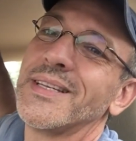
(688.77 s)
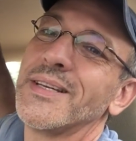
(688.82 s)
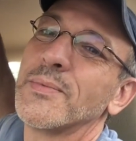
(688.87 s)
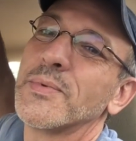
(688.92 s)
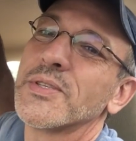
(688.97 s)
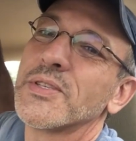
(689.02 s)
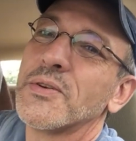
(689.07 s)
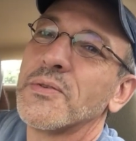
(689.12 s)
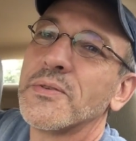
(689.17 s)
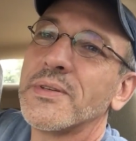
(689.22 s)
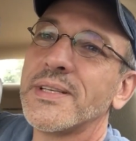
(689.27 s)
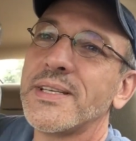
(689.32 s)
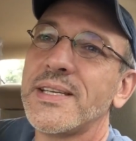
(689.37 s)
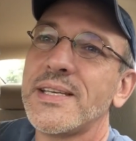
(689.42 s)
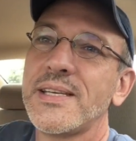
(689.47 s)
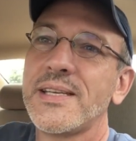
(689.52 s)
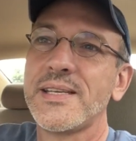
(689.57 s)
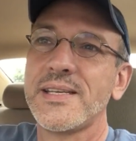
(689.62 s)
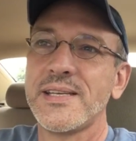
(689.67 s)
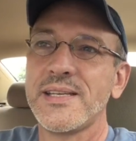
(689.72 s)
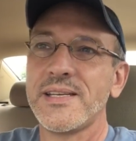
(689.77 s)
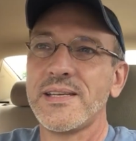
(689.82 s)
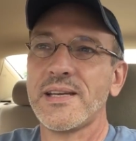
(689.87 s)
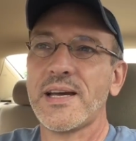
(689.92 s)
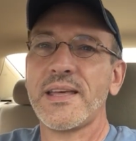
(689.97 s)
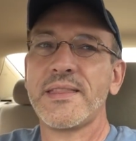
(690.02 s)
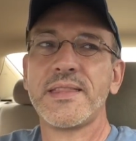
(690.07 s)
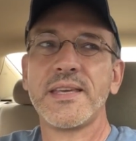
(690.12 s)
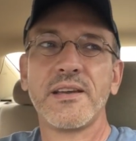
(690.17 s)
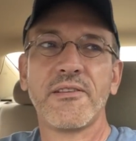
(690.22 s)
it was only
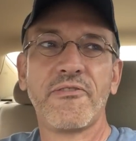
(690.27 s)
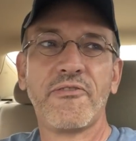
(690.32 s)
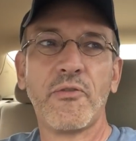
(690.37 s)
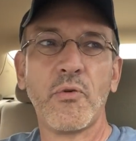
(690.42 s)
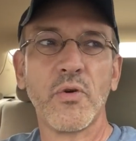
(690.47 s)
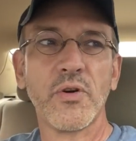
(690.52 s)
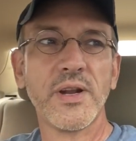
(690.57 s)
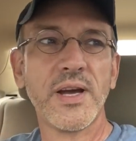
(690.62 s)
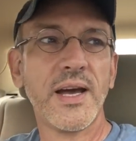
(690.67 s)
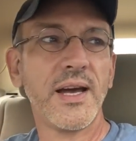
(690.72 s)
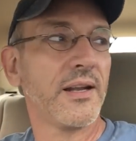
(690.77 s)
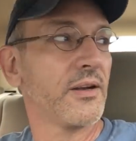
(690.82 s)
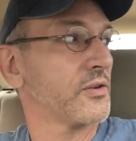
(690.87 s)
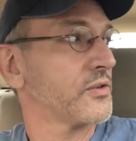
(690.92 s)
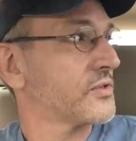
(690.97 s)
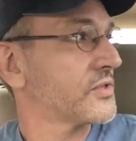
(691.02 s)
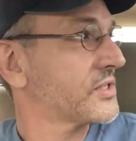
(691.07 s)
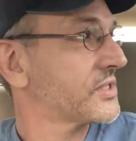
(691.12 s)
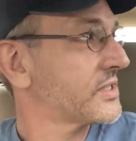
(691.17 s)
I think four dollars